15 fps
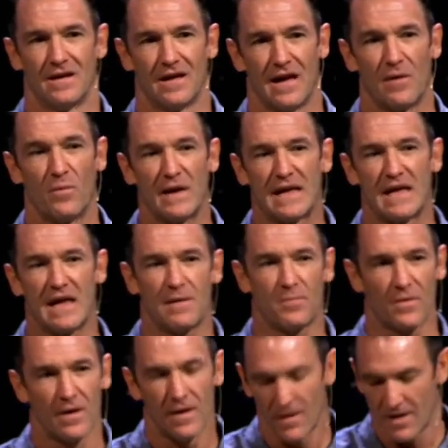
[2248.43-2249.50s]
And we
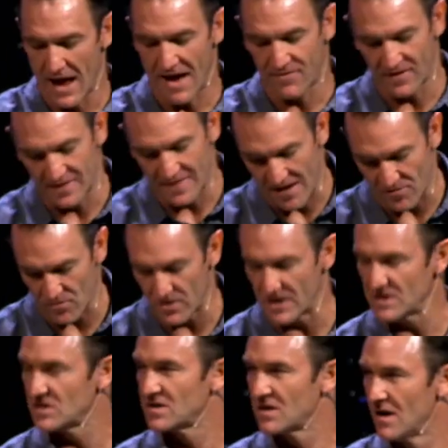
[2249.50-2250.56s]
keep having that
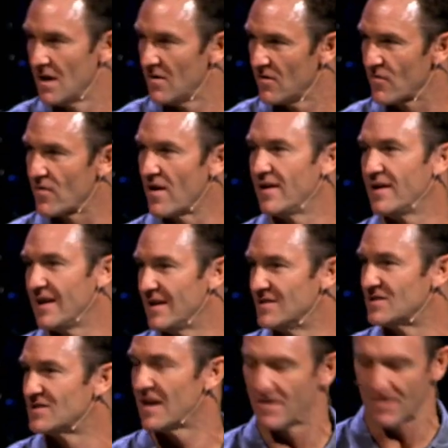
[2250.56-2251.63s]
risk front and
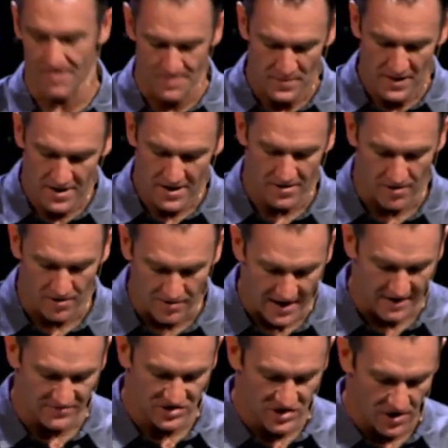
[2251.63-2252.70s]
center in our
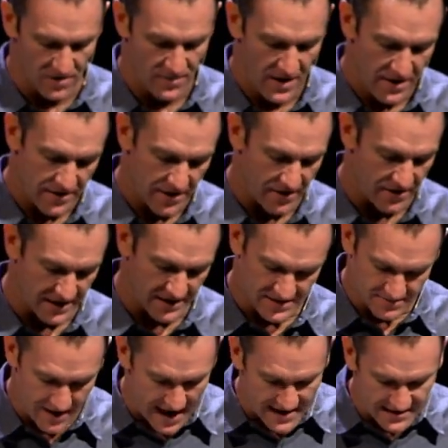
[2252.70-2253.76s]
lives. So there it is.
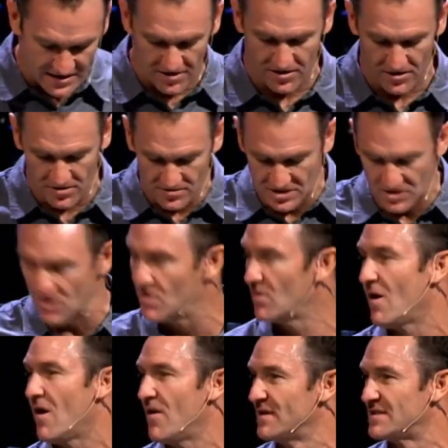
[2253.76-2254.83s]
I dare you to do
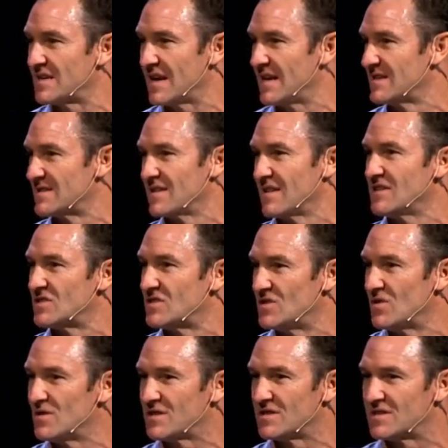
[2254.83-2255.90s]
all these things. Let's
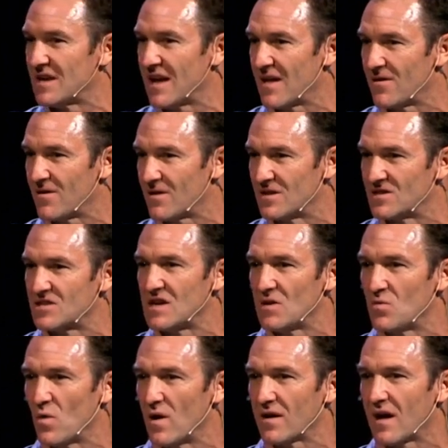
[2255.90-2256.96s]
do this together and see
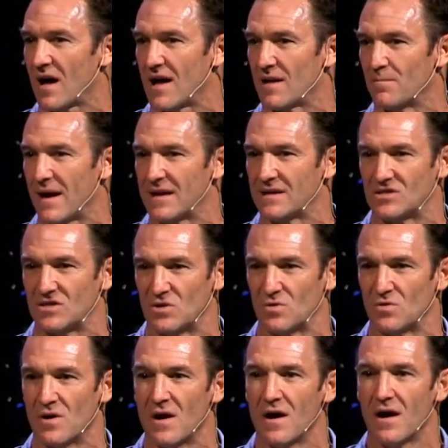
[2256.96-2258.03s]
what God might
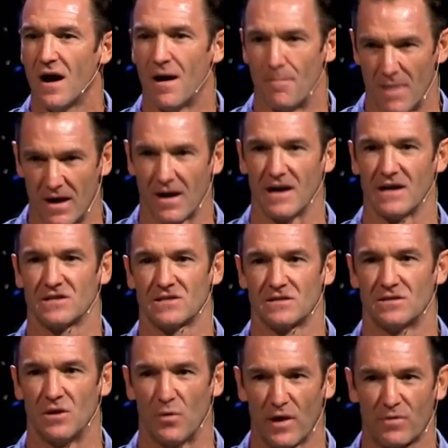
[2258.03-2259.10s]
do among us.
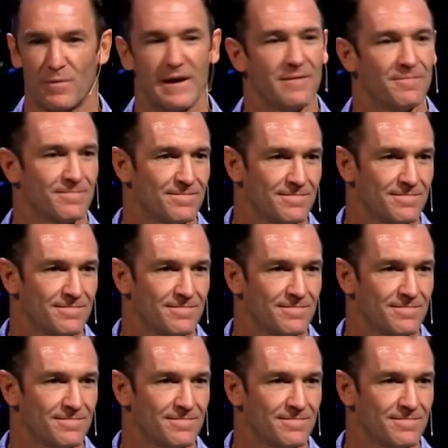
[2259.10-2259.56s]
You with me?